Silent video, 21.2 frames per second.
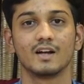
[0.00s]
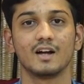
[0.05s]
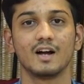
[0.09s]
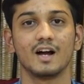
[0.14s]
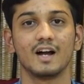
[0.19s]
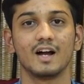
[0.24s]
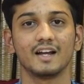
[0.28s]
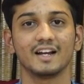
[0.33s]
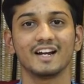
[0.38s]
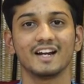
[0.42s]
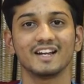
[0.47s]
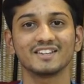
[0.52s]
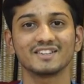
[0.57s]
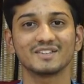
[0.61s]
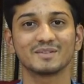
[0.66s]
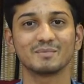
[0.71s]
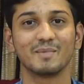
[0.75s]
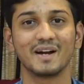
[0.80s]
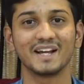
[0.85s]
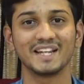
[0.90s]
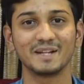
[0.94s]
Hi
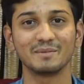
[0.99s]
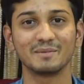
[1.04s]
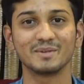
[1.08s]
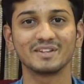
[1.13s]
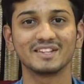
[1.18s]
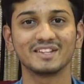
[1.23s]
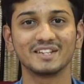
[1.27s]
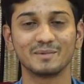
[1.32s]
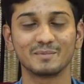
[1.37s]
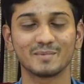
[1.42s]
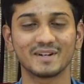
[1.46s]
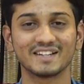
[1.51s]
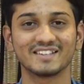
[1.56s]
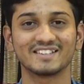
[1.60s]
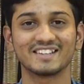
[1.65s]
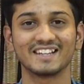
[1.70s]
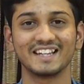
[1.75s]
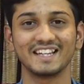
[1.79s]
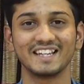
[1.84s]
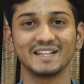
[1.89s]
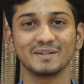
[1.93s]
guys, my name is Deepraj
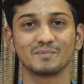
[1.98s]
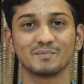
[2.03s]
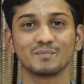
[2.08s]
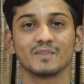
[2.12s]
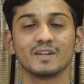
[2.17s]
Sainee.